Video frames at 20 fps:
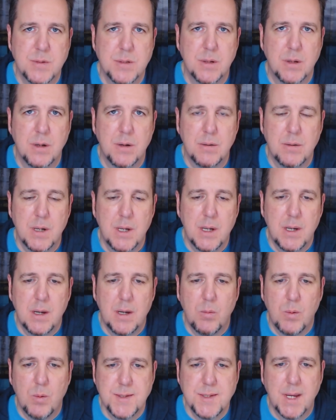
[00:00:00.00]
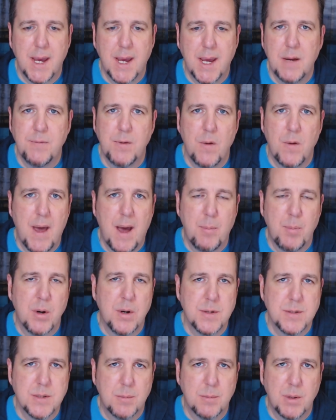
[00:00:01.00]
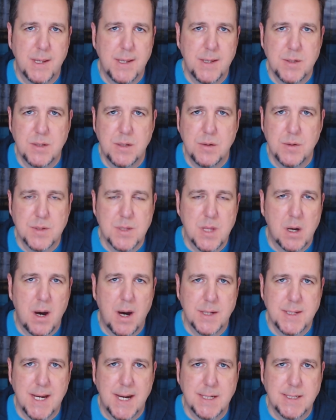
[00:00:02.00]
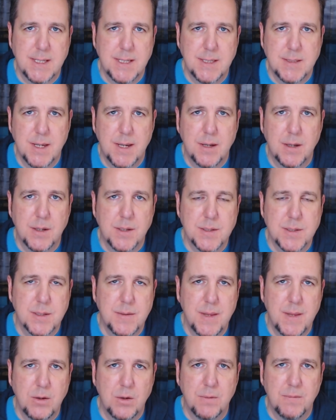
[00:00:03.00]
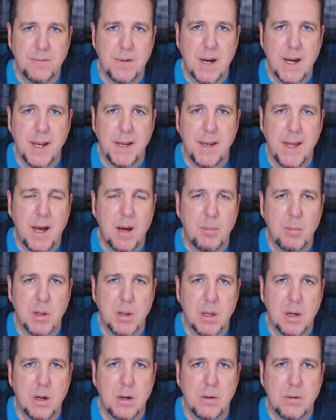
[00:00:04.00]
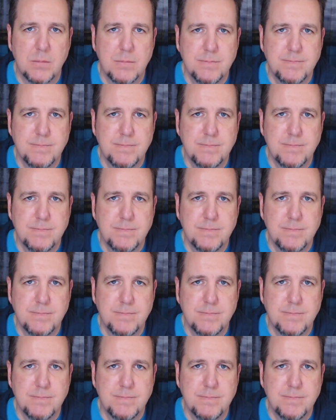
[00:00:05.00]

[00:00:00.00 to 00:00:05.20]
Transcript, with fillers: So once again, if you're that person, please use the contact details that you'll find down below.